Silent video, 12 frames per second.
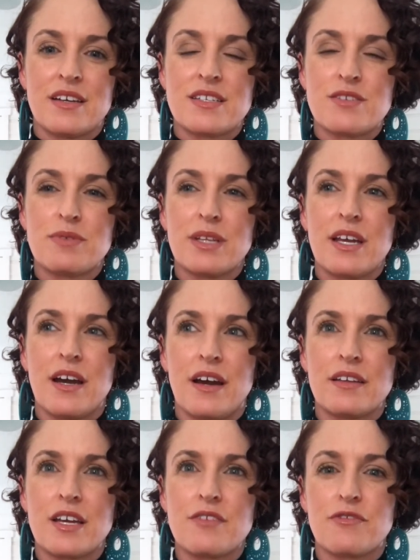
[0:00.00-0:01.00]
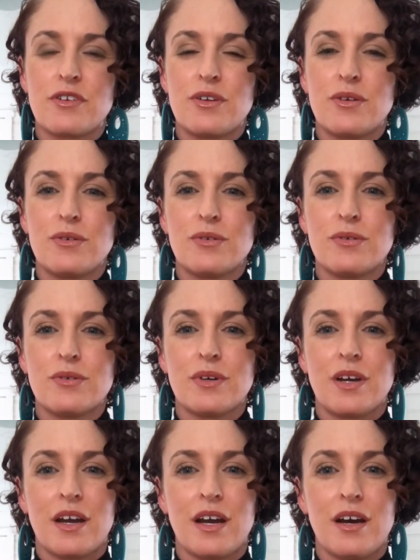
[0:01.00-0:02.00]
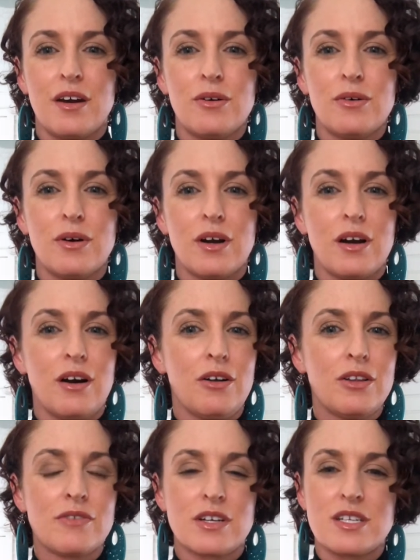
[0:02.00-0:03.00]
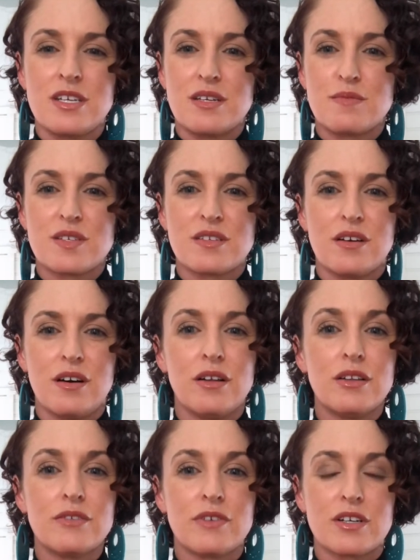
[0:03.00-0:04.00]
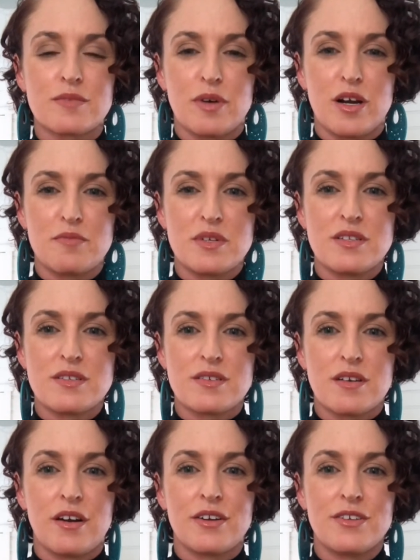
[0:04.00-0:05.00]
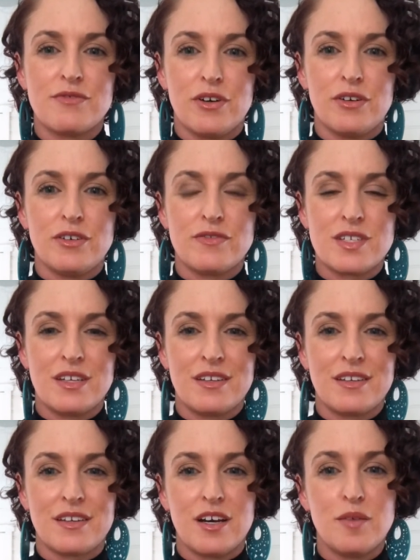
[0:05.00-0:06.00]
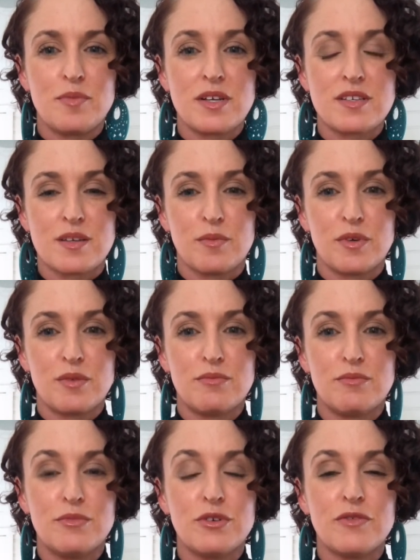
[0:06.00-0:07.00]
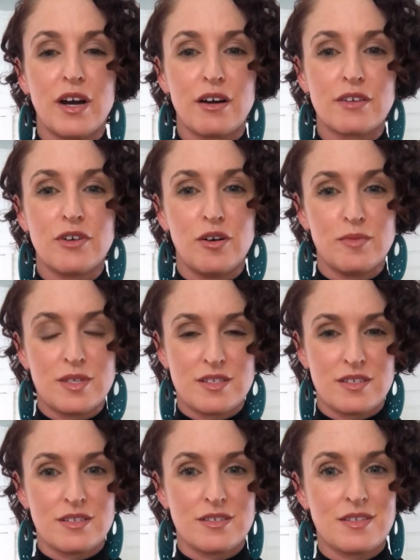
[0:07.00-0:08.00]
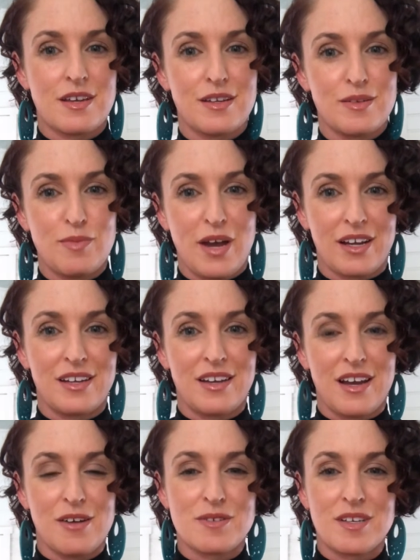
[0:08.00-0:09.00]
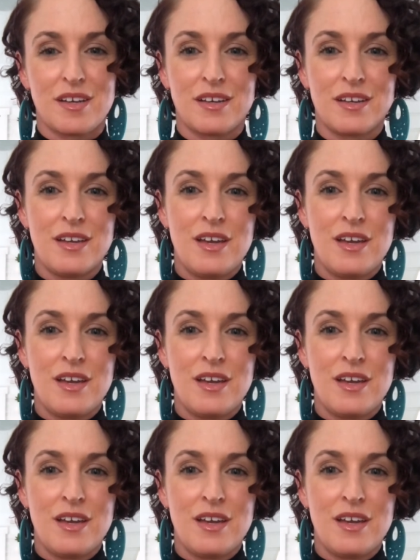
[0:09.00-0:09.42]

to really highlight for you how all of our teams and all of our departments are involved in helping someone move out of homelessness and back into housing.